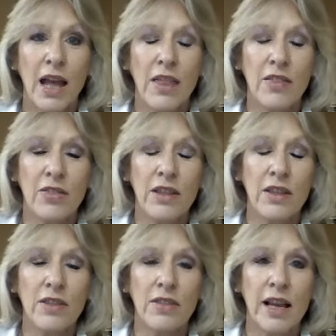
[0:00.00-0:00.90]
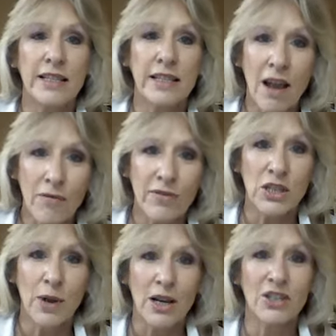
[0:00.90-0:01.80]
it's lovely
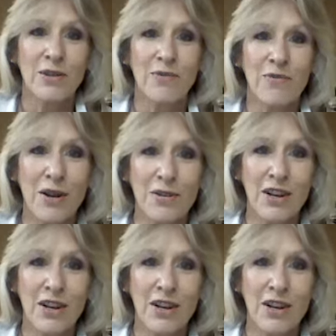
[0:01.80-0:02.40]
to actually phone